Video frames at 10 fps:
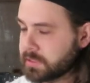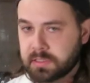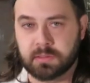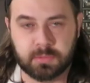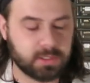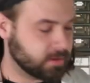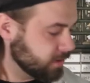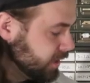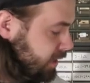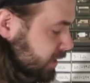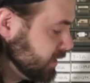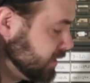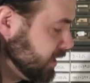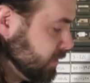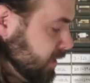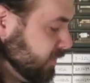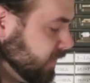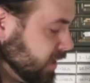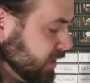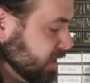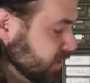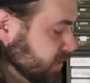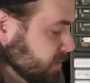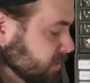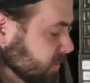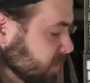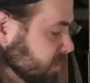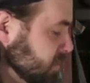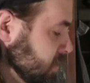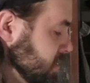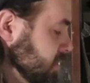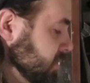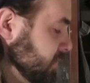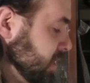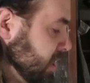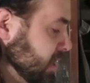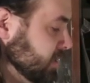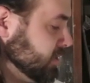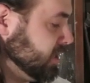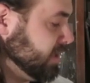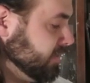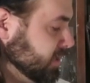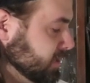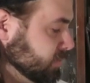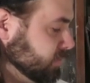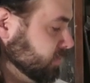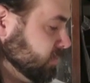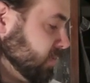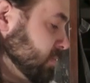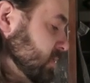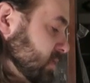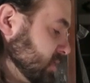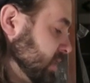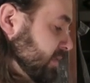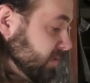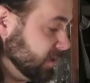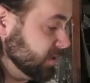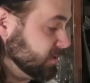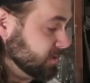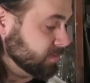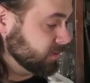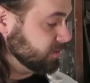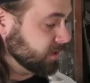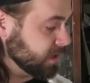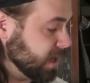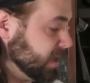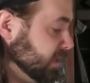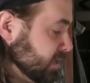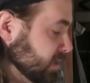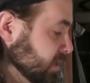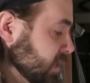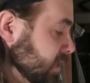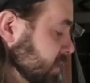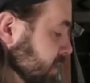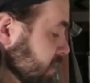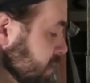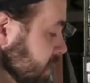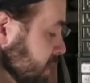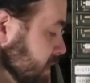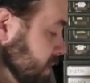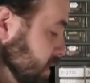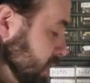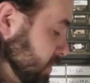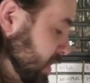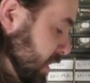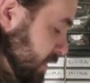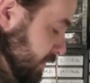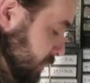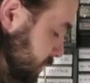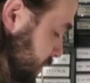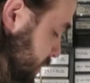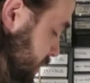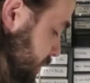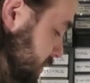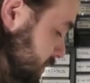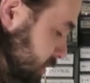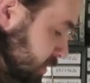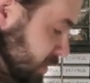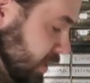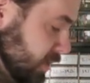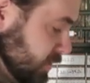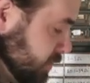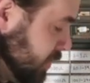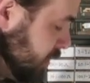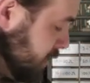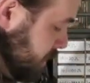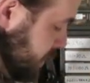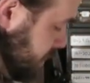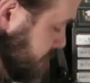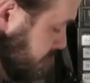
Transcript: Systems integrated, these tell me. You find these on you know your V8 Chevys from the 70s up through the 90s at least. And we have 3 of those. We're going to take those apart.